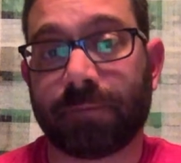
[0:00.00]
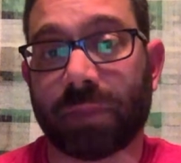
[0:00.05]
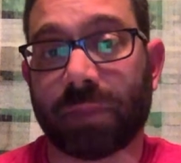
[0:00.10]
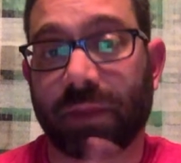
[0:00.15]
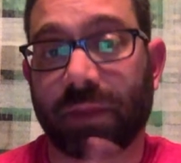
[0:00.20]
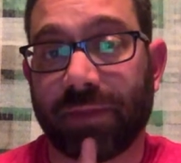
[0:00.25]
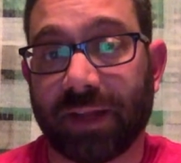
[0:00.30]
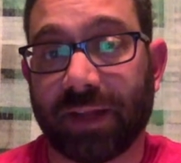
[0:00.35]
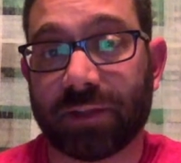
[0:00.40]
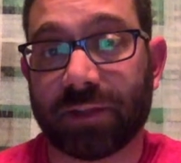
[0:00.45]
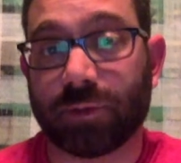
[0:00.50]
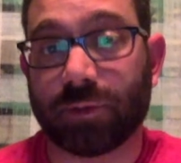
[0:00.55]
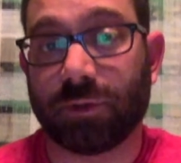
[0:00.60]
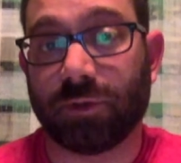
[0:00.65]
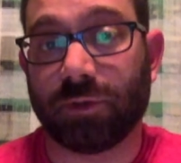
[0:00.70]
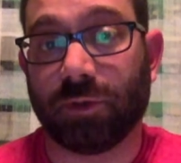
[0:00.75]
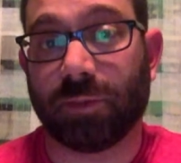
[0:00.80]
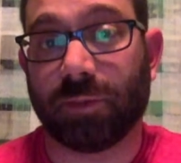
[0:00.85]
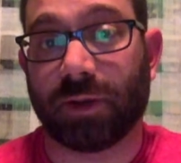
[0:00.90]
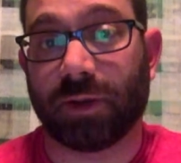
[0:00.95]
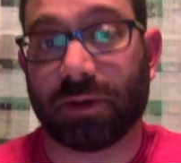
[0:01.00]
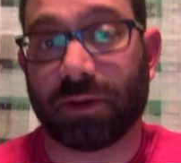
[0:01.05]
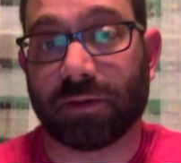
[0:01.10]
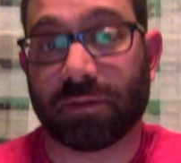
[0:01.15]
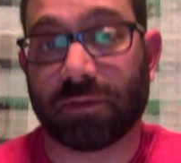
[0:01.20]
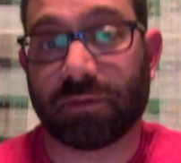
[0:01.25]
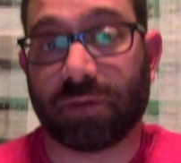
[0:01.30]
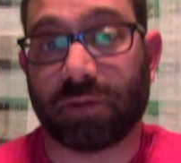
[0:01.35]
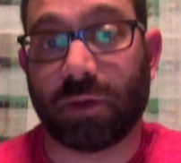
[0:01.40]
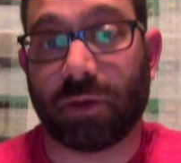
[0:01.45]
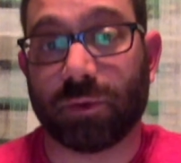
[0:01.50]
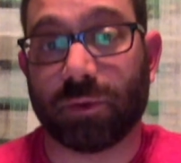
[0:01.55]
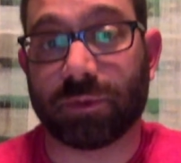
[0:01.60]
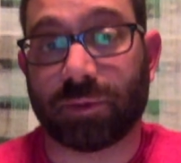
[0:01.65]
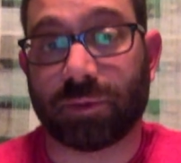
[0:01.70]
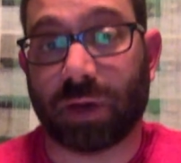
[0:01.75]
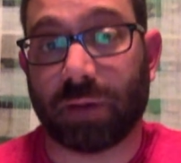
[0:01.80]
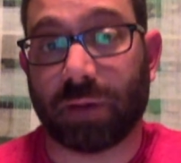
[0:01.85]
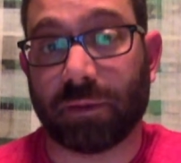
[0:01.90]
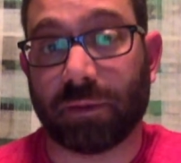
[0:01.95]
That's what de Lubac thought was
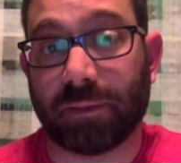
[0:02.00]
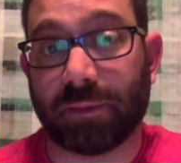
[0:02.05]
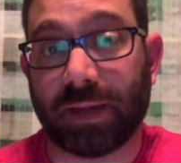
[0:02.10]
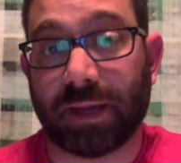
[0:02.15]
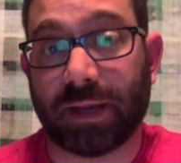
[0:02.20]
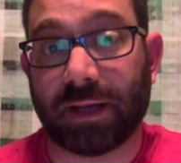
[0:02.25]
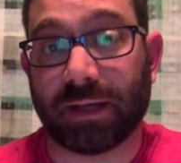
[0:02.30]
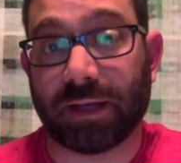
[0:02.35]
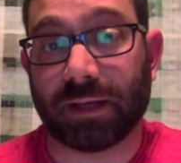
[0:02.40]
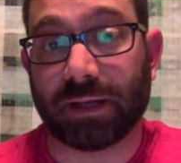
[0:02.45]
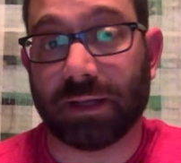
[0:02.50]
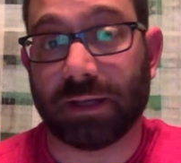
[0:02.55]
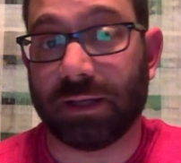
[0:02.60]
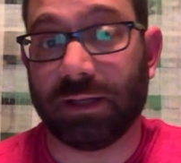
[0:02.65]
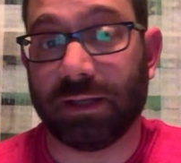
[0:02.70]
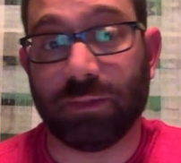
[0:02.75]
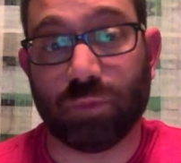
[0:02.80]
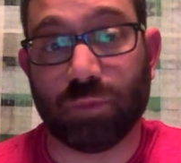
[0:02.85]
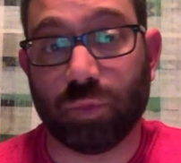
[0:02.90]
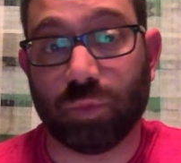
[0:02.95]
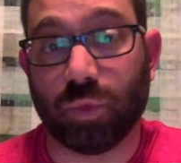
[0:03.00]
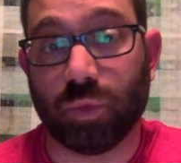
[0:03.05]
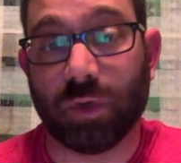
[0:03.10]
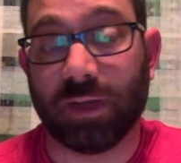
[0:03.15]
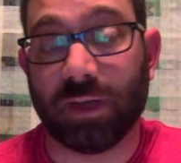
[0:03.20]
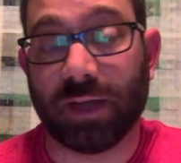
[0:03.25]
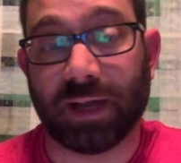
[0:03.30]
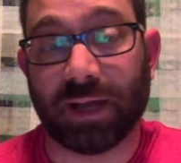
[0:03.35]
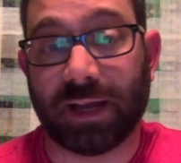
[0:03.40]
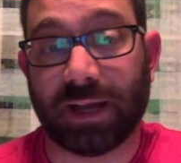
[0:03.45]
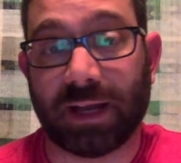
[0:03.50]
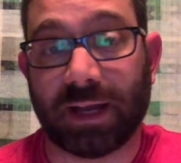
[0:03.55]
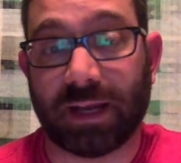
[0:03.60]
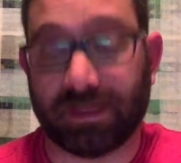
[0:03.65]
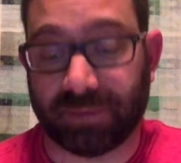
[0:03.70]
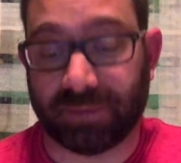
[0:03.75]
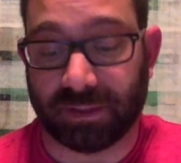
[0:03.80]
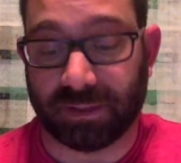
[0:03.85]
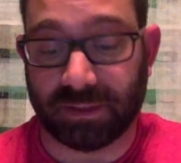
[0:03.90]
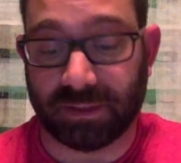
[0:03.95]
problematic, and he would not have
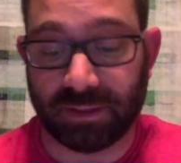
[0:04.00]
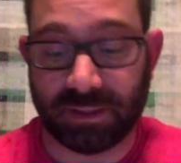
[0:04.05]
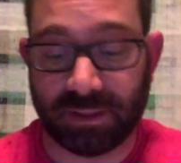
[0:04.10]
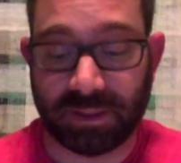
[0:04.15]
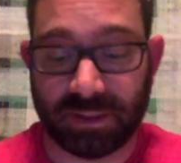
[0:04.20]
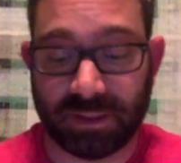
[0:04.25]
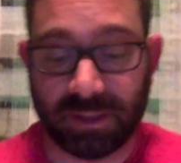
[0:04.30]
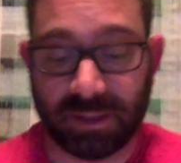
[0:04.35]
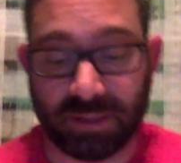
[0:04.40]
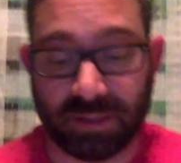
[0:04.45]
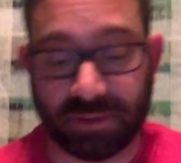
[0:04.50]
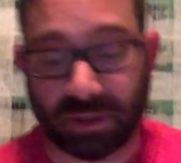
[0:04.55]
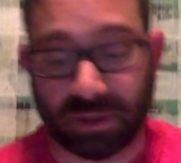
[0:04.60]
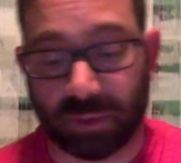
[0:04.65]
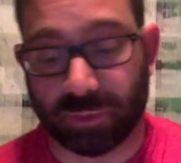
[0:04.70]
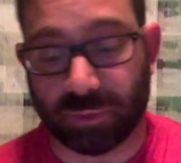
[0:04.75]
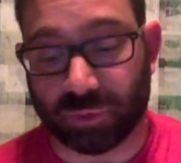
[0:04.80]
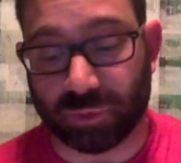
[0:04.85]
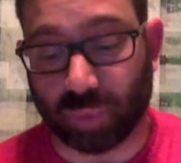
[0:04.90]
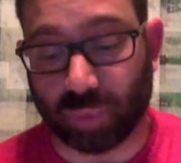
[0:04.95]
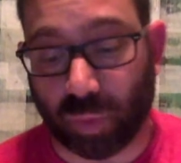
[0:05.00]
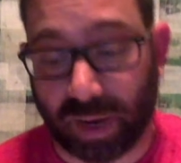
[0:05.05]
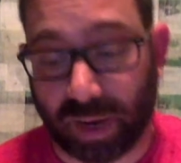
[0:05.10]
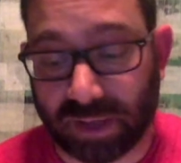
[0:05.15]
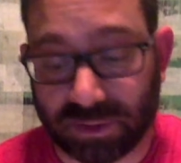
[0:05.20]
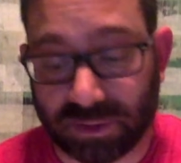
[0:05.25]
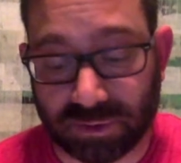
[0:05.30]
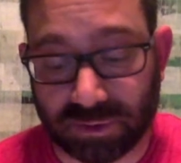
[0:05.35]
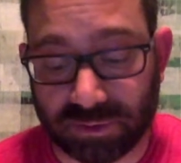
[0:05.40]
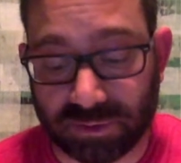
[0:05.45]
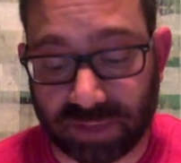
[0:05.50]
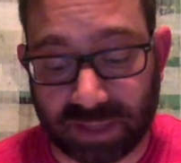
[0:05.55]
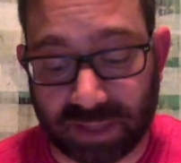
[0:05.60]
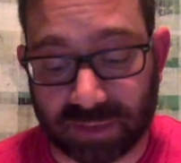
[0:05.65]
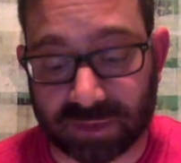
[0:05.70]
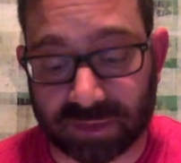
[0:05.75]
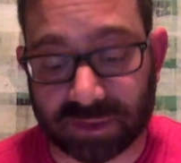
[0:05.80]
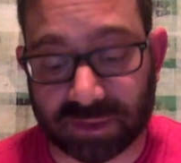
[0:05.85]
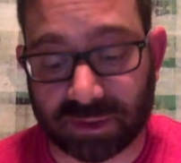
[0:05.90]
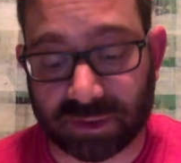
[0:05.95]
it. He thought it was way too
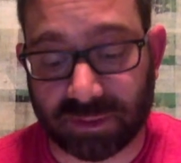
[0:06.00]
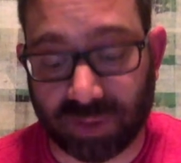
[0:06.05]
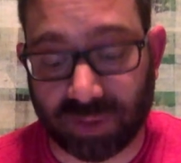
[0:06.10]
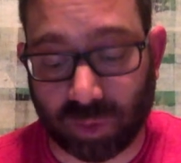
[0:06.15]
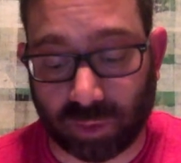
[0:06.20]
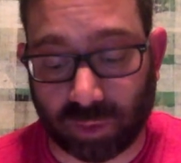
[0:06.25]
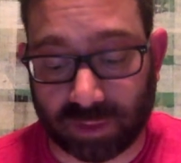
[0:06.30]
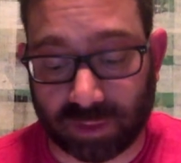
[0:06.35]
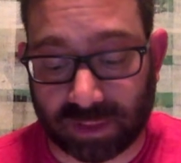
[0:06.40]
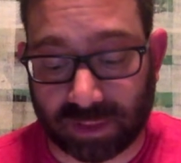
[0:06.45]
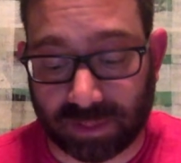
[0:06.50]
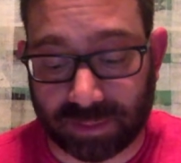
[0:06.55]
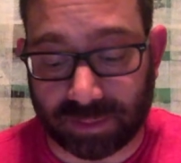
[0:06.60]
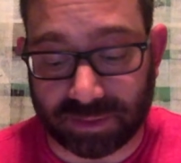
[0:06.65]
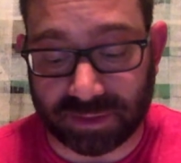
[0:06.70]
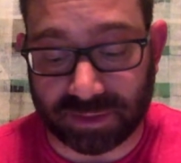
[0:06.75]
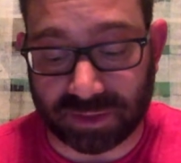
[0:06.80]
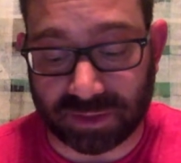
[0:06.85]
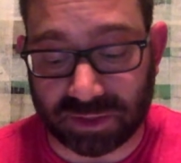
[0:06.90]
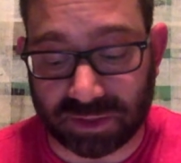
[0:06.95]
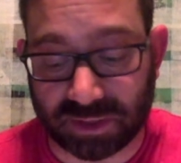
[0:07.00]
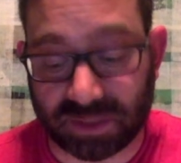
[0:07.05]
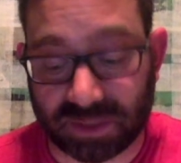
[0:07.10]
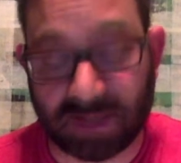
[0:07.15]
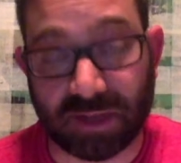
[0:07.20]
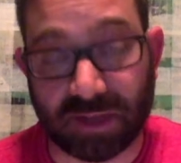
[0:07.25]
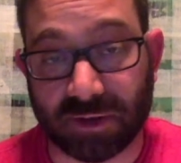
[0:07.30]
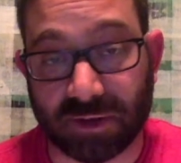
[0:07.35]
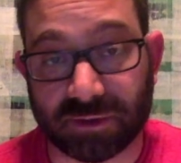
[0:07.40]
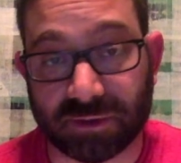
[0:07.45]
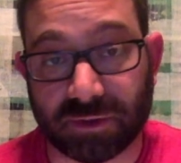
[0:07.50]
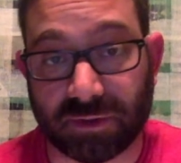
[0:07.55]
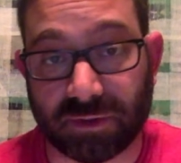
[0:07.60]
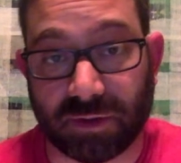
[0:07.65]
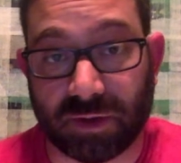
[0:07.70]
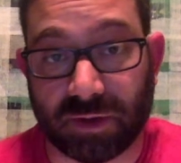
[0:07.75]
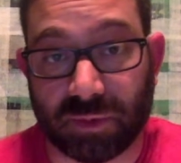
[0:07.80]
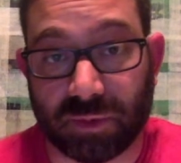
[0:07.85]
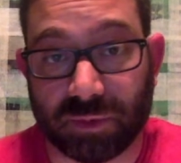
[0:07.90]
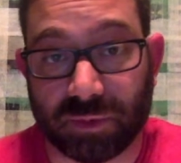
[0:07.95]
dangerous to be holding that position. He also
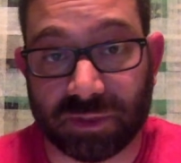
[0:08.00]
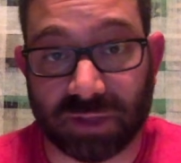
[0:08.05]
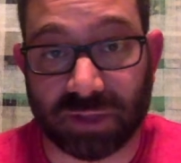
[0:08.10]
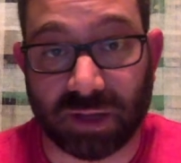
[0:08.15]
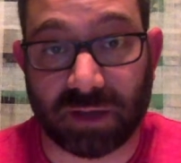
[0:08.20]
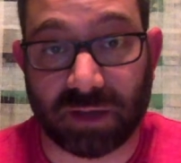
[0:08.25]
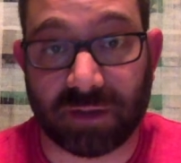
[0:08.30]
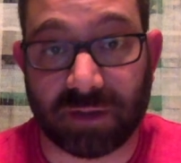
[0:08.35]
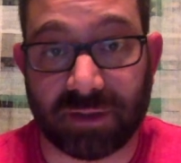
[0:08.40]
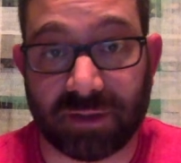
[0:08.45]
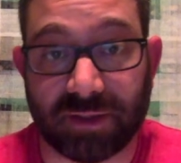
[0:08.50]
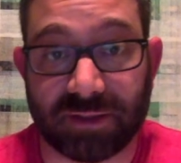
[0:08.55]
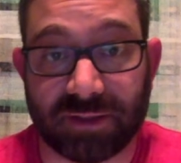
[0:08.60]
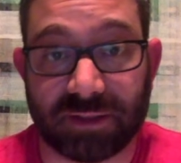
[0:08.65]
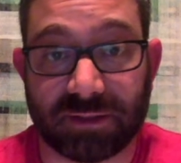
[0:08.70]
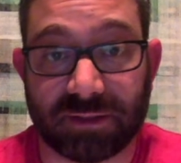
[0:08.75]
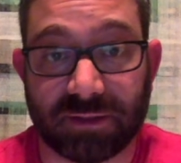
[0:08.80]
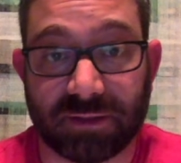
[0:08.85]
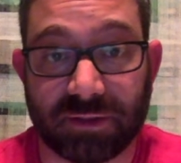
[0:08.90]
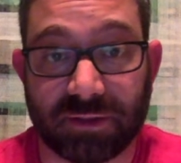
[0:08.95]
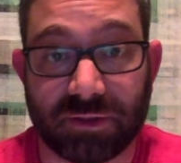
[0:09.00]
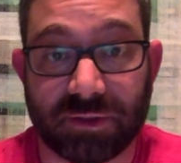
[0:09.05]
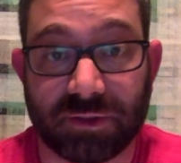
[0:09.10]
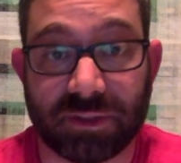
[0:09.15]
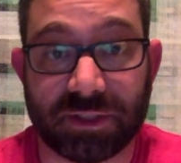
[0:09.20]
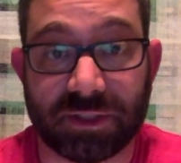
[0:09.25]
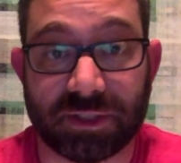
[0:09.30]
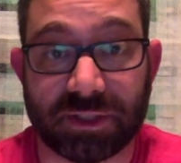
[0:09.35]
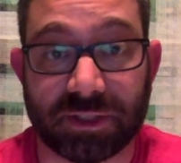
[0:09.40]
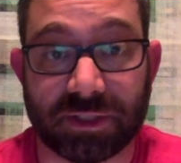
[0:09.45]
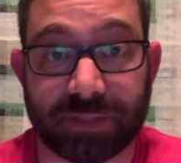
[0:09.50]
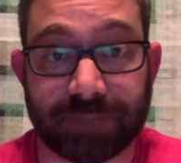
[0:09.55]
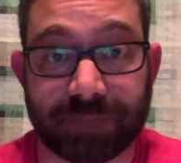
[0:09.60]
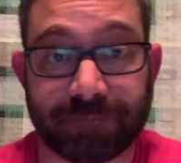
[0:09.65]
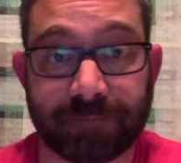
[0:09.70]
thought it was non-authentic to the tradition.